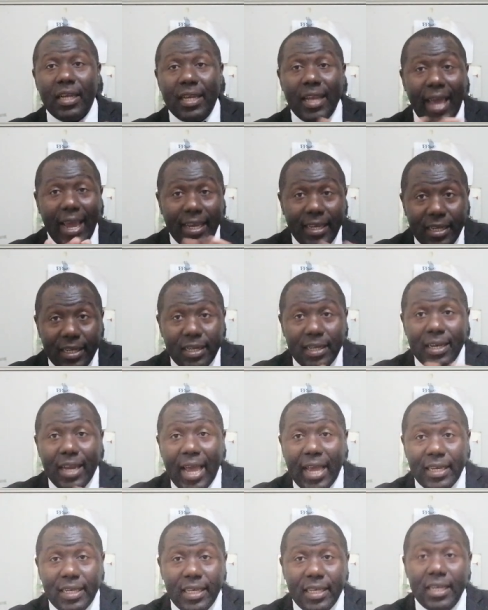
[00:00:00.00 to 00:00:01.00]
gliding,
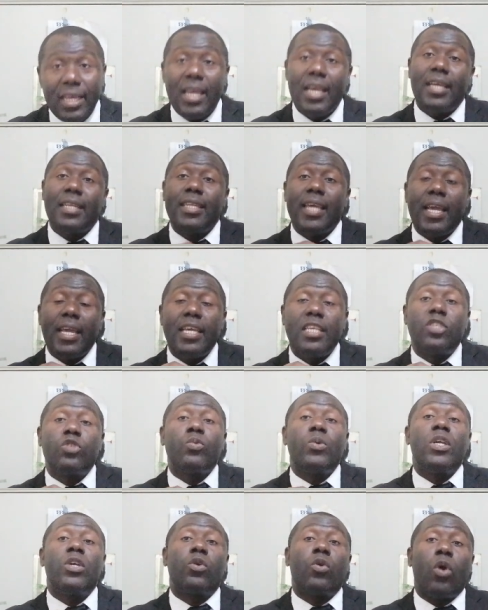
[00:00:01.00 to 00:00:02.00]
then it
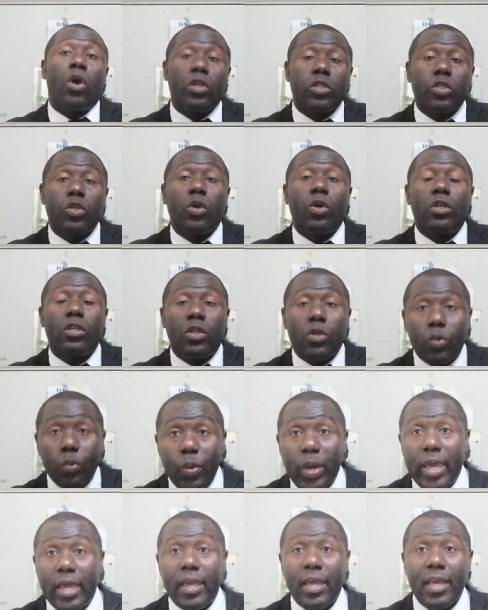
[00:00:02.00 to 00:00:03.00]
will cut on the
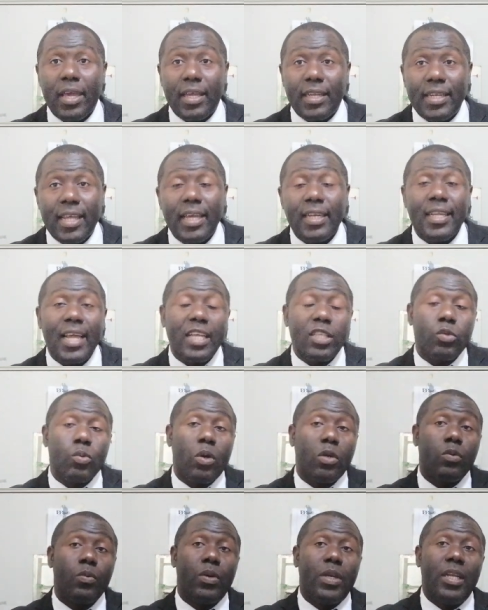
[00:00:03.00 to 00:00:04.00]
way. Then that
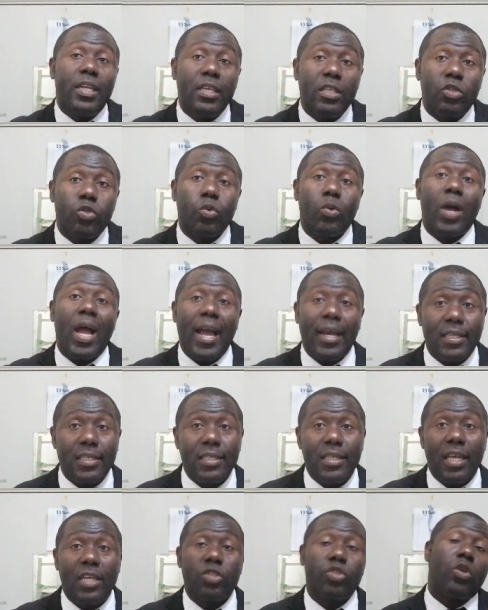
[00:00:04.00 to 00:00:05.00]
one will lead to
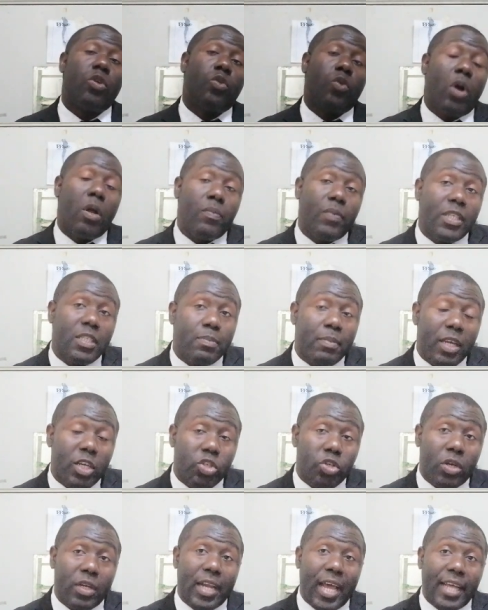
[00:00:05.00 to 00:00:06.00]
accident. So you always make
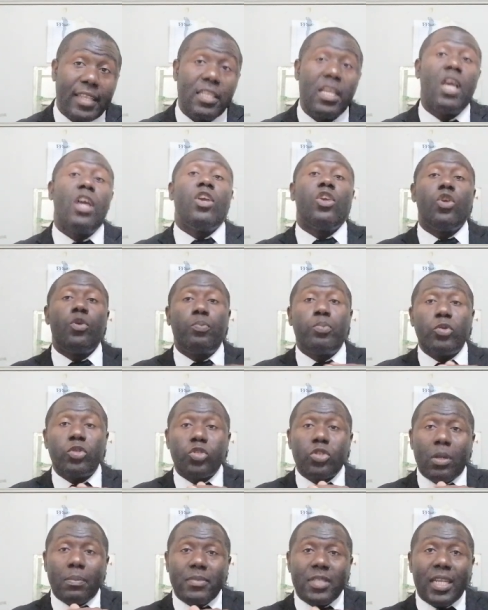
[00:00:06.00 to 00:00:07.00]
sure that you put
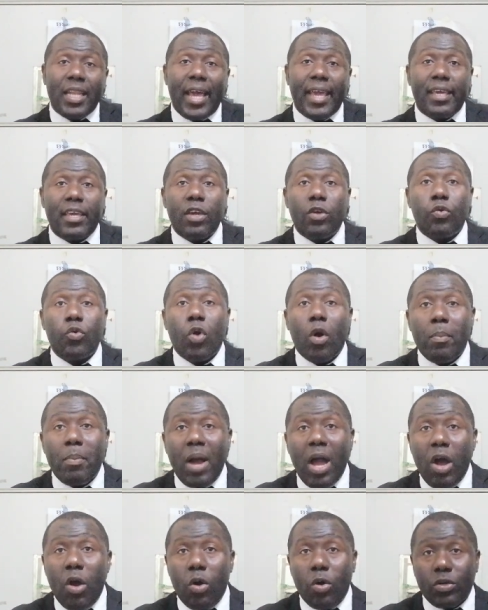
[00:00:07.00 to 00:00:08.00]
something like a
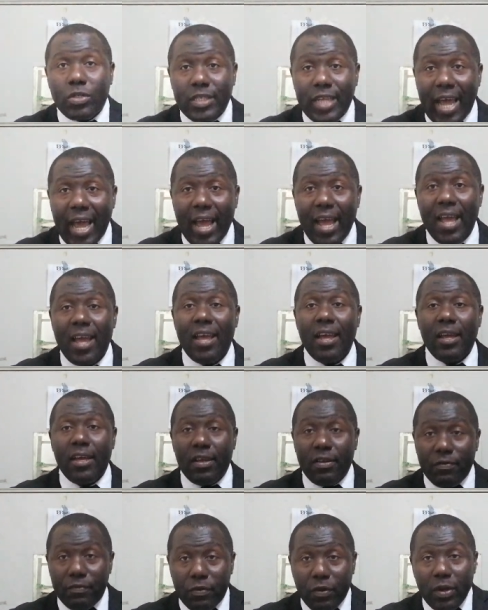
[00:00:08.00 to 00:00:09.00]
rubber under
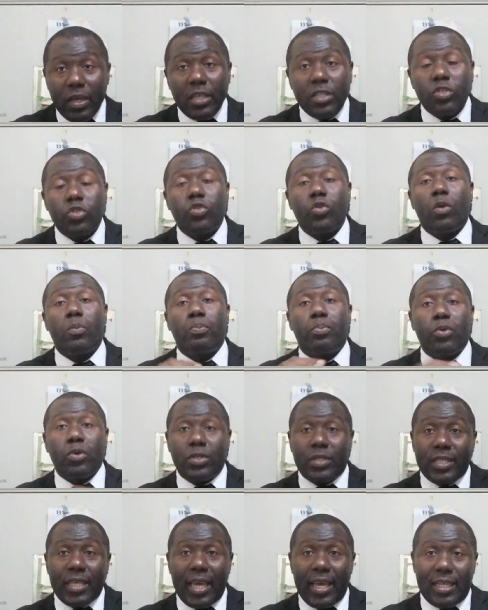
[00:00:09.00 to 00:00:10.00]
for it to
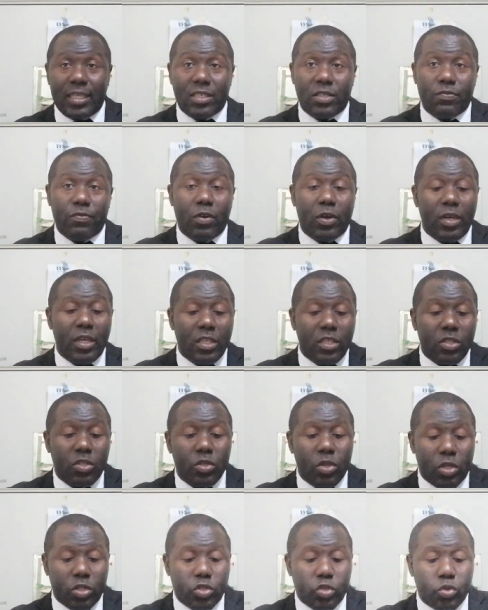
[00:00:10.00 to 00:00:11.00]
protect, for it
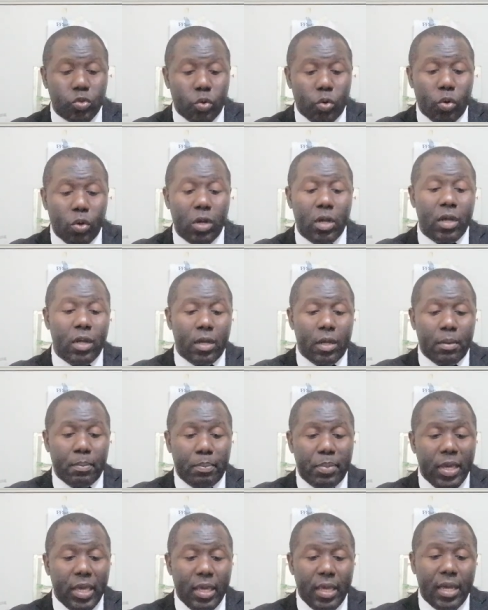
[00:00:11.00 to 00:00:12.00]
not to
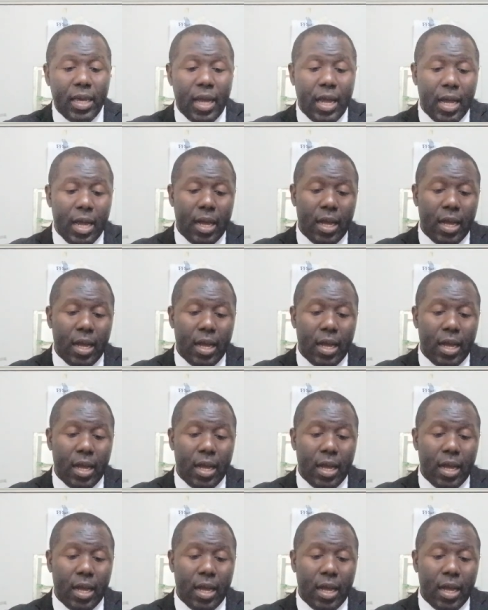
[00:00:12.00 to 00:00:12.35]
be